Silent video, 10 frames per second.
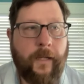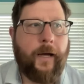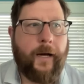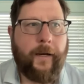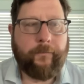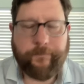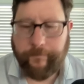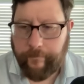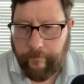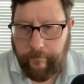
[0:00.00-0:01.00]

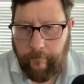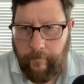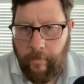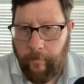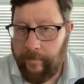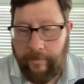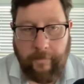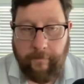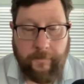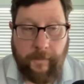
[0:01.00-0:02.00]
We've
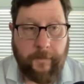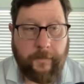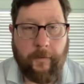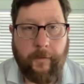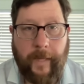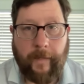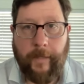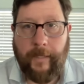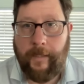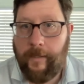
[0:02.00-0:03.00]
seen this going back
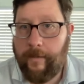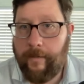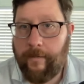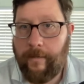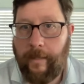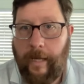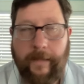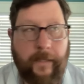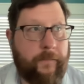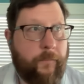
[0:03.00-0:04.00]
many years. I
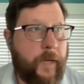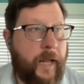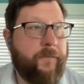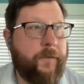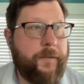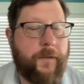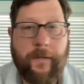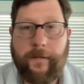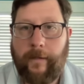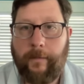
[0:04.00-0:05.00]
think when I first
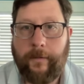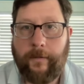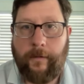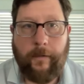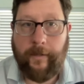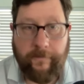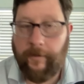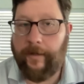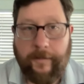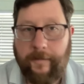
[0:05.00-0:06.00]
noticed it was, you know, in
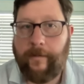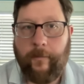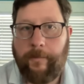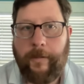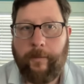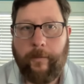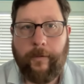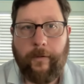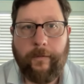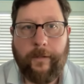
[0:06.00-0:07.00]
Ferguson, when people
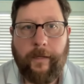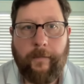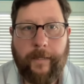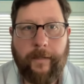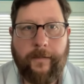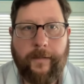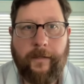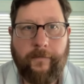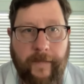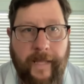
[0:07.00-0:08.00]
were holding up
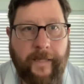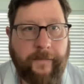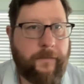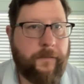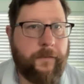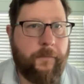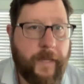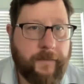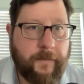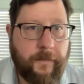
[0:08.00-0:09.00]
Palestinian flags and you saw
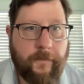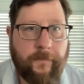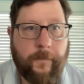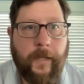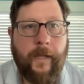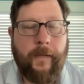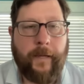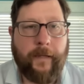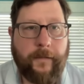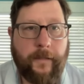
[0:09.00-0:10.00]
messages from
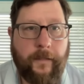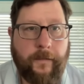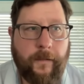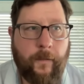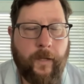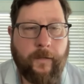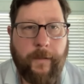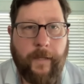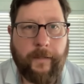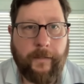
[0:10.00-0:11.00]
Palestinians in the West
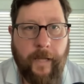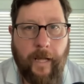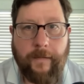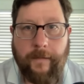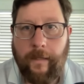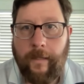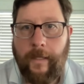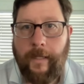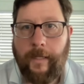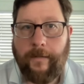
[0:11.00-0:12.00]
Bank and Gaza
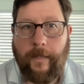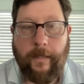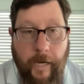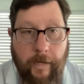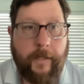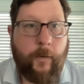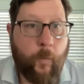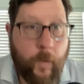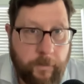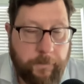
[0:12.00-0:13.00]
in solidarity
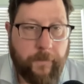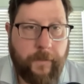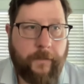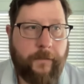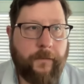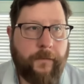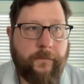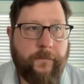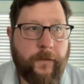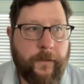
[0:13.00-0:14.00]
with protesters in
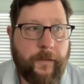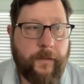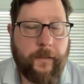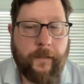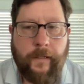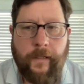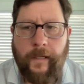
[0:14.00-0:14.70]
Ferguson.